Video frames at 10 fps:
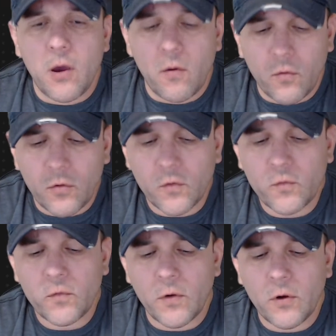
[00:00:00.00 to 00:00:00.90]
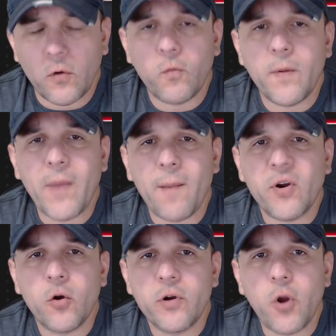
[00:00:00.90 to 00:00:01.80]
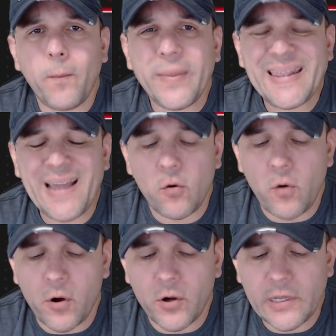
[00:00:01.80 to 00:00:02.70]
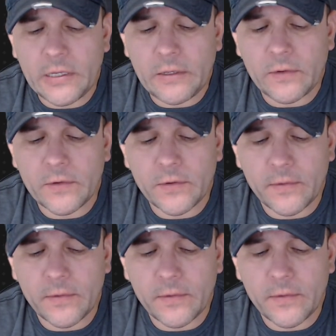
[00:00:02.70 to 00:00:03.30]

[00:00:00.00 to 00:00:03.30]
For those who remember going up and down Ardines.